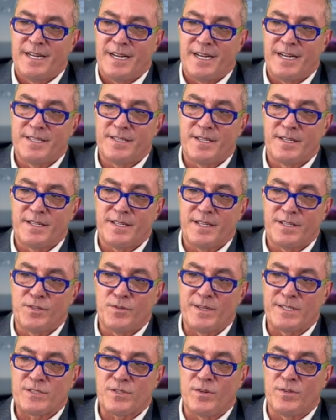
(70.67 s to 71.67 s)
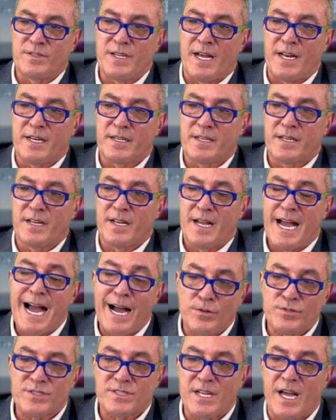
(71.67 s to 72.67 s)
on the
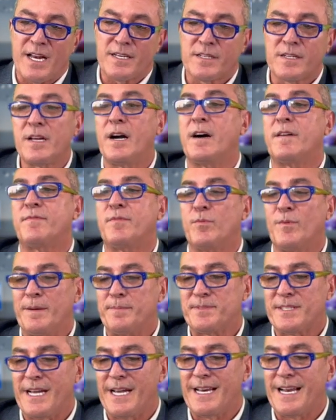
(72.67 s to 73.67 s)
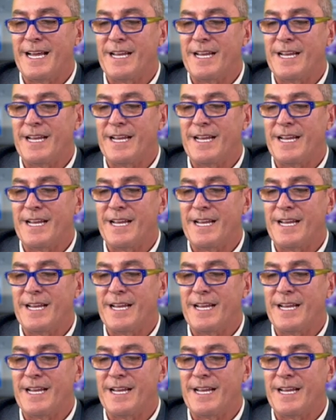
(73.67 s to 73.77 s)
uscode.house.gov website.